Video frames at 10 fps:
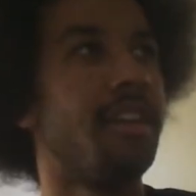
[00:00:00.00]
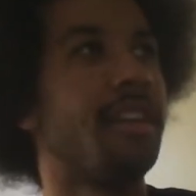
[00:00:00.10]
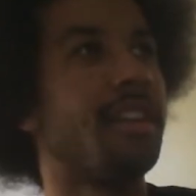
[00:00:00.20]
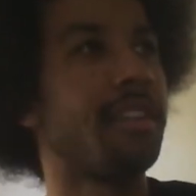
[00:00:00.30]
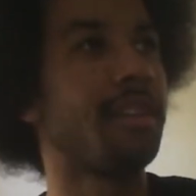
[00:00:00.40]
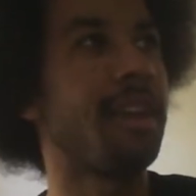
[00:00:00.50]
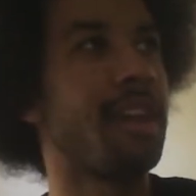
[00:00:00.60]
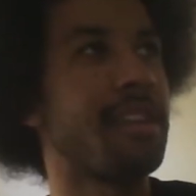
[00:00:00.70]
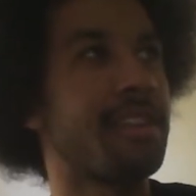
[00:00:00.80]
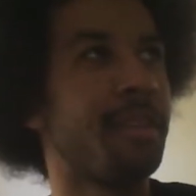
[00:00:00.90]
and so,
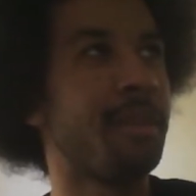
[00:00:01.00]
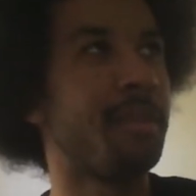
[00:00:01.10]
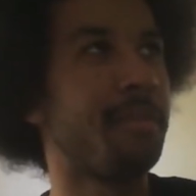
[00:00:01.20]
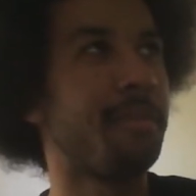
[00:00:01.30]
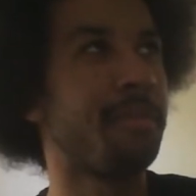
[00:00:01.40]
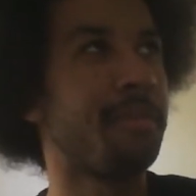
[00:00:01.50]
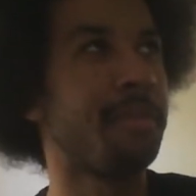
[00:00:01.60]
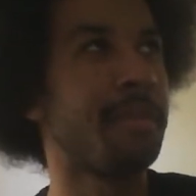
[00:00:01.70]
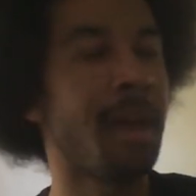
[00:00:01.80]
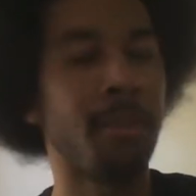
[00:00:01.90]
yeah, so
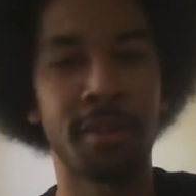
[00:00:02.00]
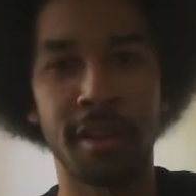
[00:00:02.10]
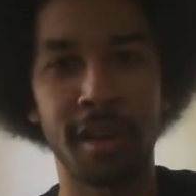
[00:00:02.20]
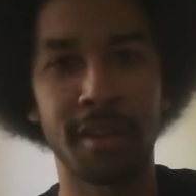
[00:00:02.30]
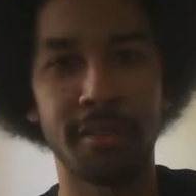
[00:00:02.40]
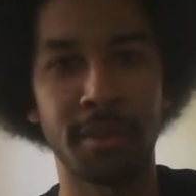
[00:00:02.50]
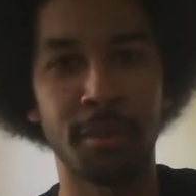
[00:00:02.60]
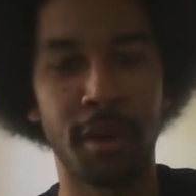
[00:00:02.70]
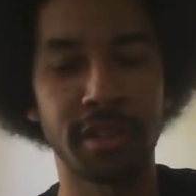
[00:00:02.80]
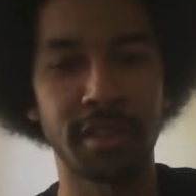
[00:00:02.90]
that was a lot of fun
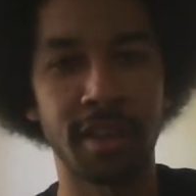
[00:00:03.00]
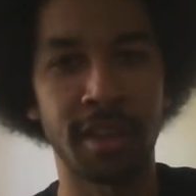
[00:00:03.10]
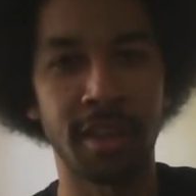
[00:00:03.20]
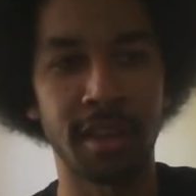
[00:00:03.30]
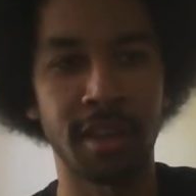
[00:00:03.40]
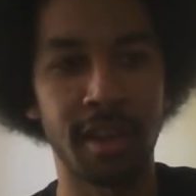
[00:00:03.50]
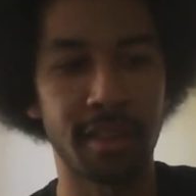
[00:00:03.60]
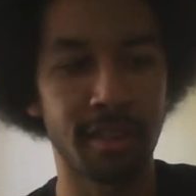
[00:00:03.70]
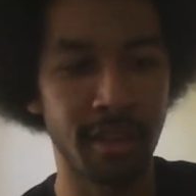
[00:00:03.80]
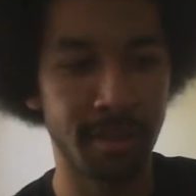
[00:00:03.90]
watching that again
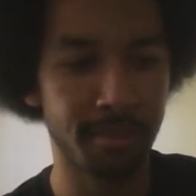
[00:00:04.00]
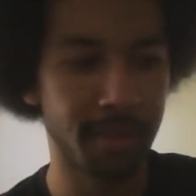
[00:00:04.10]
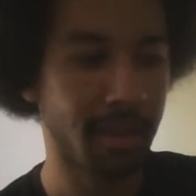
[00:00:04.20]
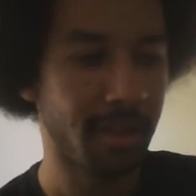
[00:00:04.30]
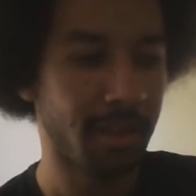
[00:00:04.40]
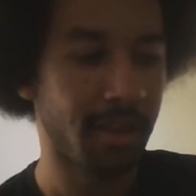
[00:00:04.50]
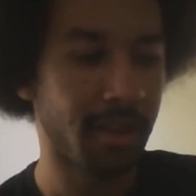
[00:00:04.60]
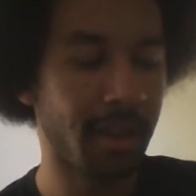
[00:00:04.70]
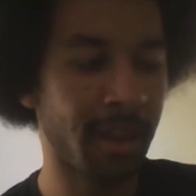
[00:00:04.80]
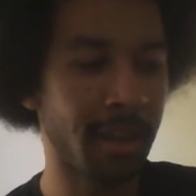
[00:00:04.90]
last night.
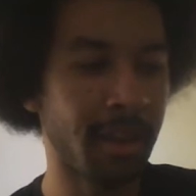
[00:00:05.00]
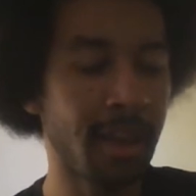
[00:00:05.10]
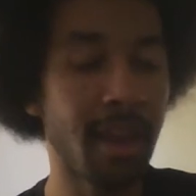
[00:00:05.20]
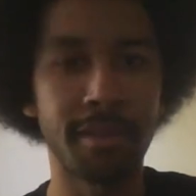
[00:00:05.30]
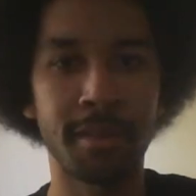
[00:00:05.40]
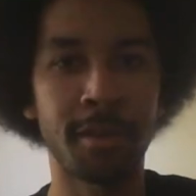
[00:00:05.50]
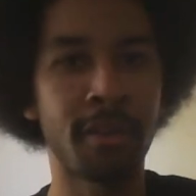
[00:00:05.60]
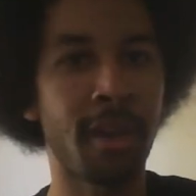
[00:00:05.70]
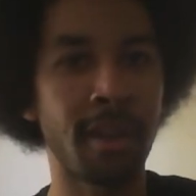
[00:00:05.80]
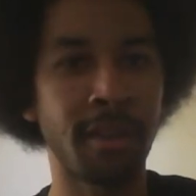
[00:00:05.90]
And, yeah, so
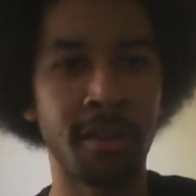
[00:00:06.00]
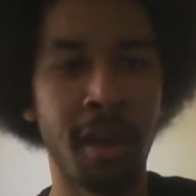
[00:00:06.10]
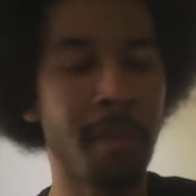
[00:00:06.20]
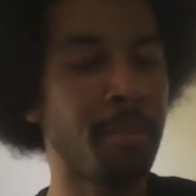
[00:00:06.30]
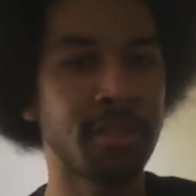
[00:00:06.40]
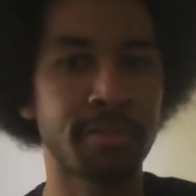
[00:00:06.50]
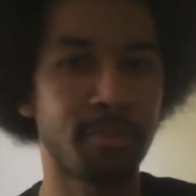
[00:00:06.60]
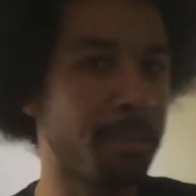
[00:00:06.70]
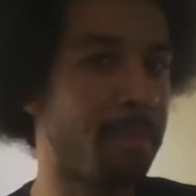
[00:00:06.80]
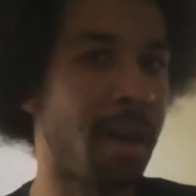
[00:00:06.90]
I've got, I've been just
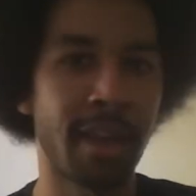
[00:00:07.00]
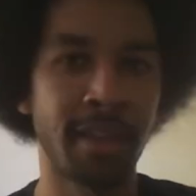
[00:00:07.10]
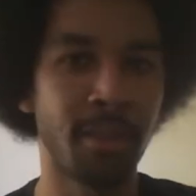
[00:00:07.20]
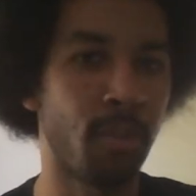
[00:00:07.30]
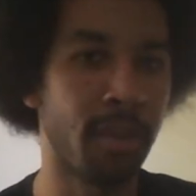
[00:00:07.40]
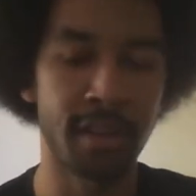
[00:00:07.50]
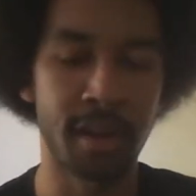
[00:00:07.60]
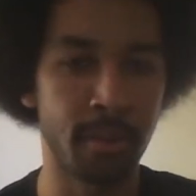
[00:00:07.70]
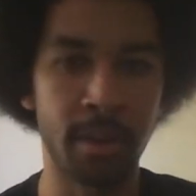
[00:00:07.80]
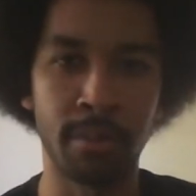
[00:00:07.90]
rebuying the ones that I
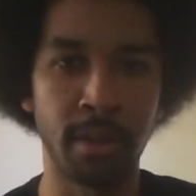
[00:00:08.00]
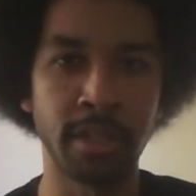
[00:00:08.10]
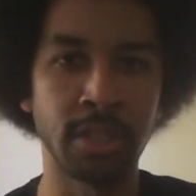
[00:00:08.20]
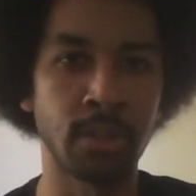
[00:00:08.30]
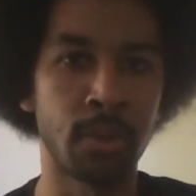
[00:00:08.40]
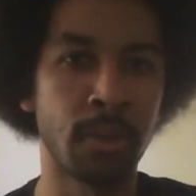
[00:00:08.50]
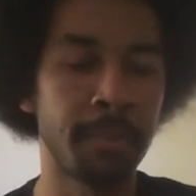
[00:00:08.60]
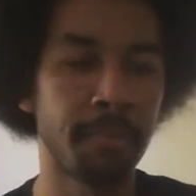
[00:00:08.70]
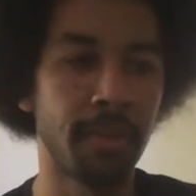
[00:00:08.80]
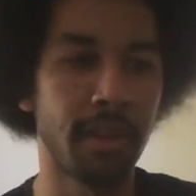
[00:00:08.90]
really, really
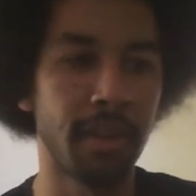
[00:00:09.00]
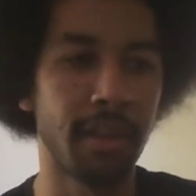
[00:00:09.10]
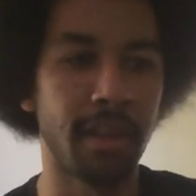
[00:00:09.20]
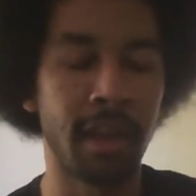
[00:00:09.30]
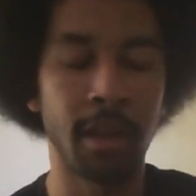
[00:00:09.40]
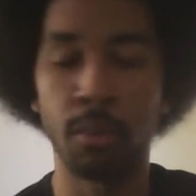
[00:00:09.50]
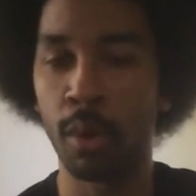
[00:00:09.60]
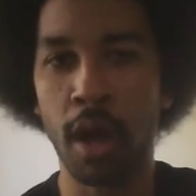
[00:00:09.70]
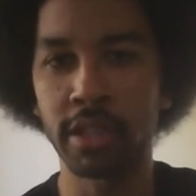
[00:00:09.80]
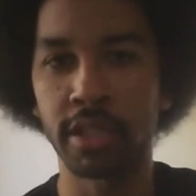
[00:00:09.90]
enjoy and
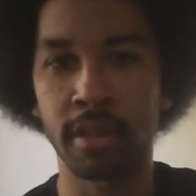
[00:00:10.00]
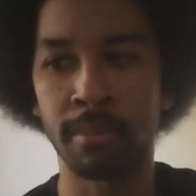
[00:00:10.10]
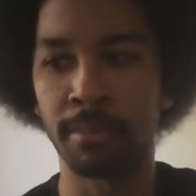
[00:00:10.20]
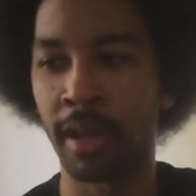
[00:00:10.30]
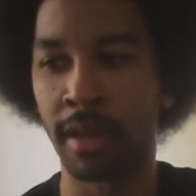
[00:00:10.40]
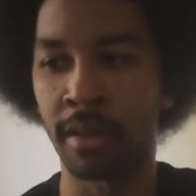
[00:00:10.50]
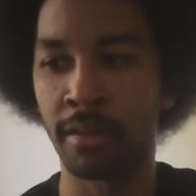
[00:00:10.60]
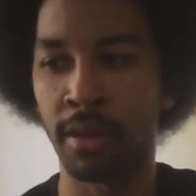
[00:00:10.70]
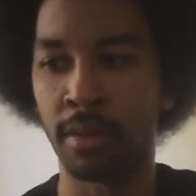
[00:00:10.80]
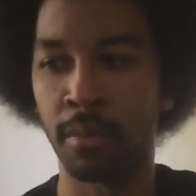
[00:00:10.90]
rewatching them.
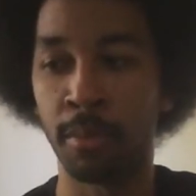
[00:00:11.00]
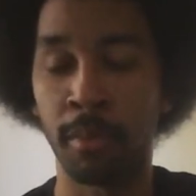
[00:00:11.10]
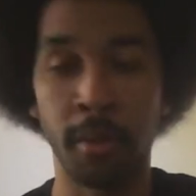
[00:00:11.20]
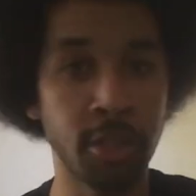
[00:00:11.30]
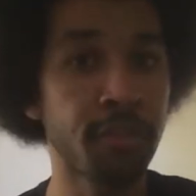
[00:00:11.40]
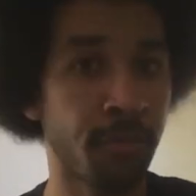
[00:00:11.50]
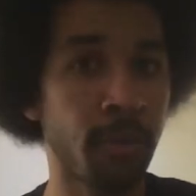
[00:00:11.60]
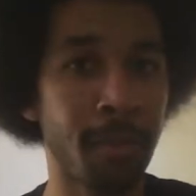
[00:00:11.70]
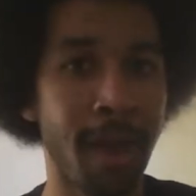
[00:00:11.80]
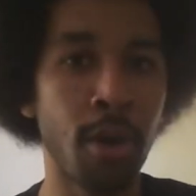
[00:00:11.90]
And, just
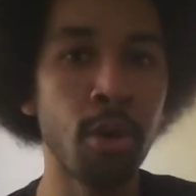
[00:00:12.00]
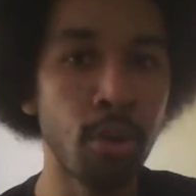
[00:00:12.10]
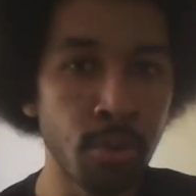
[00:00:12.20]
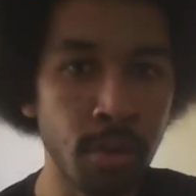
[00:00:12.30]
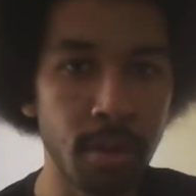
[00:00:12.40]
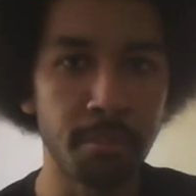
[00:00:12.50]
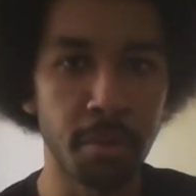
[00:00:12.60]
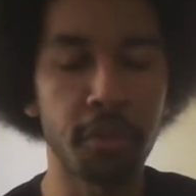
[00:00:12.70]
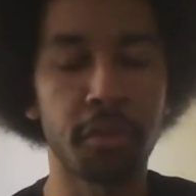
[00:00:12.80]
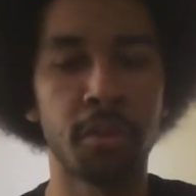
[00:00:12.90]
for my own
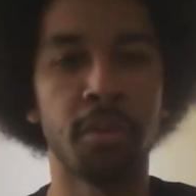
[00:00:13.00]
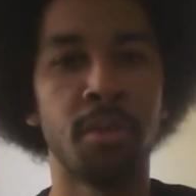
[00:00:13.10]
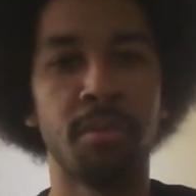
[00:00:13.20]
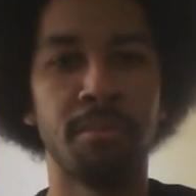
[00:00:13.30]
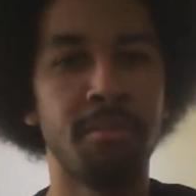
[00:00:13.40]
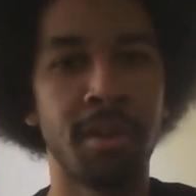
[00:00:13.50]
personal,